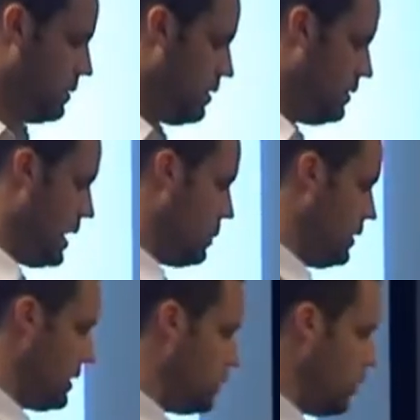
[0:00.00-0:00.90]
of some other examples.
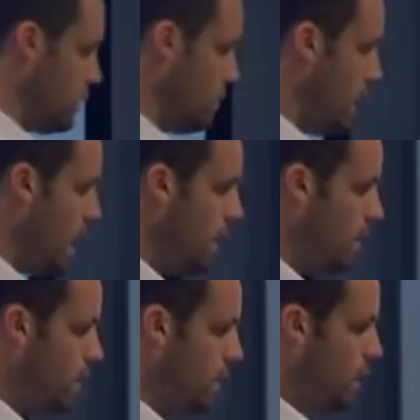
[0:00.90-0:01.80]
Let's talk
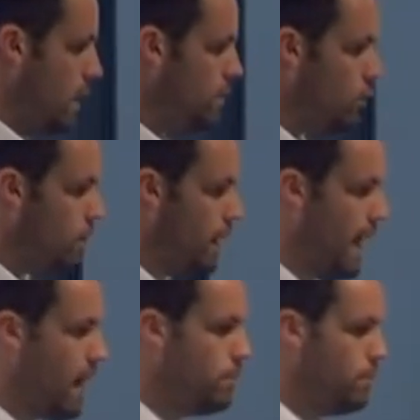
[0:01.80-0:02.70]
about, if you're talking about
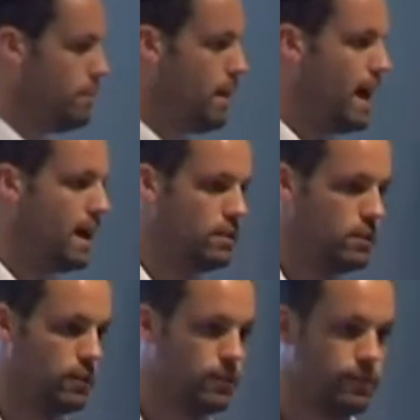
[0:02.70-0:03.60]
how
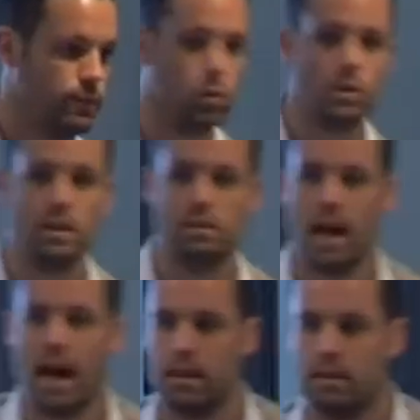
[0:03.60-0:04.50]
bad the food is
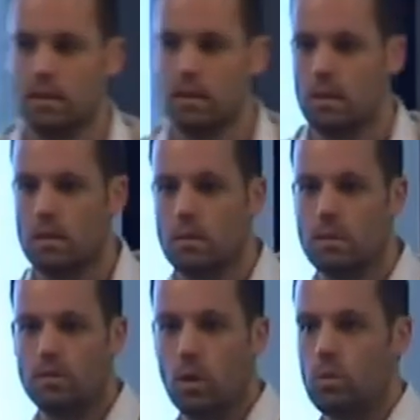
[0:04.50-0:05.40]
at
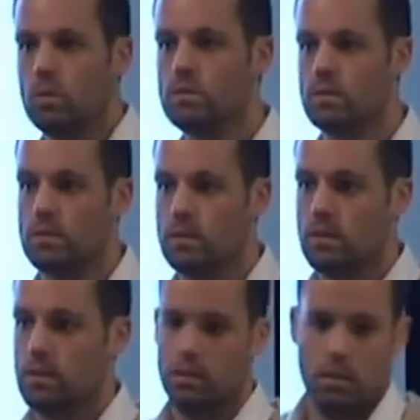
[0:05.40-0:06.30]
McDonald's,
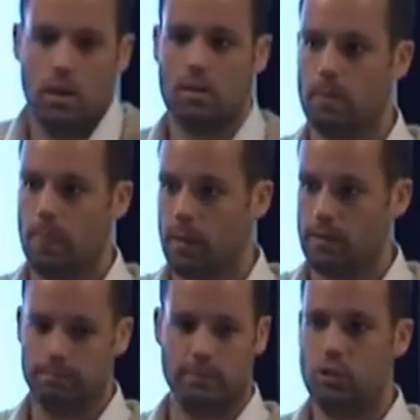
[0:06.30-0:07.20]

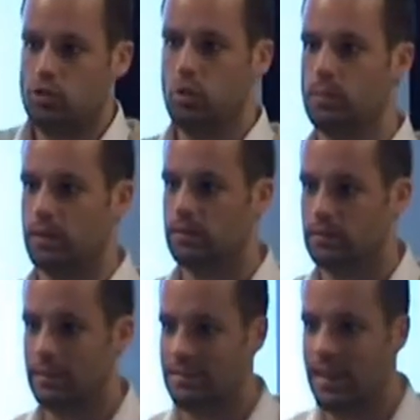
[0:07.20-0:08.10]
consumer.
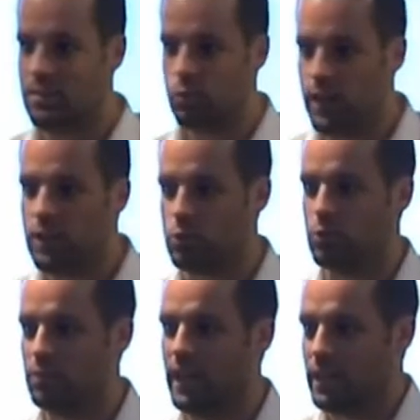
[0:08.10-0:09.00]
That's a
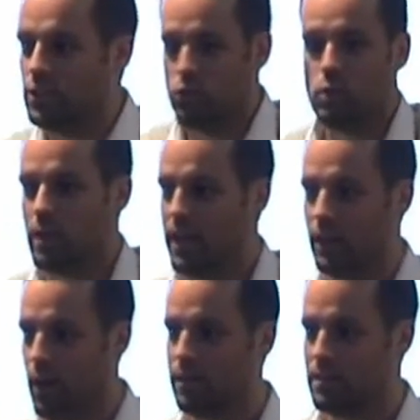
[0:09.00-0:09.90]
credential. A consumer,
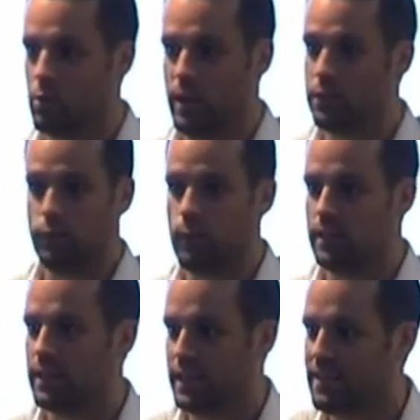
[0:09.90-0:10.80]
someone who eats food
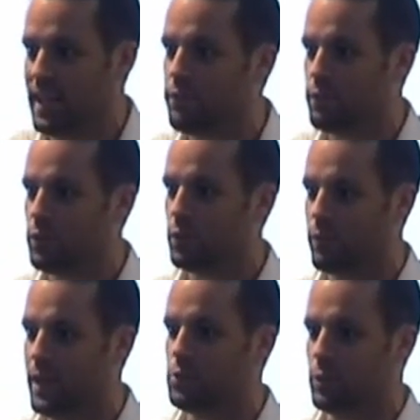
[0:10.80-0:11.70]
is enough as a
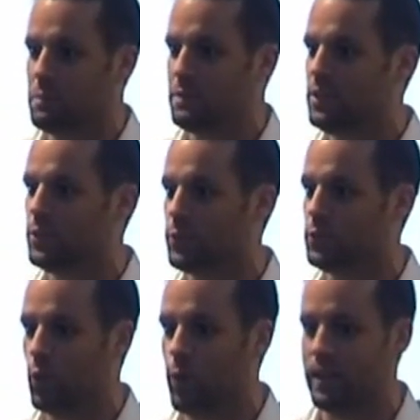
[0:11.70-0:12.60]
credential in a particular
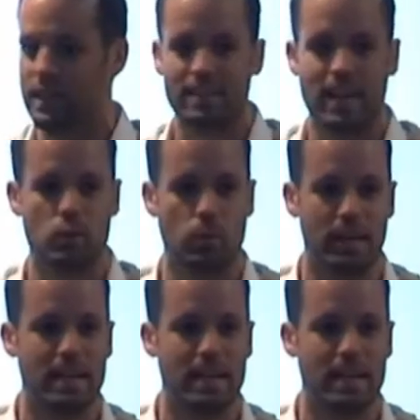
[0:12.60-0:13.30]
story. It doesn't have to be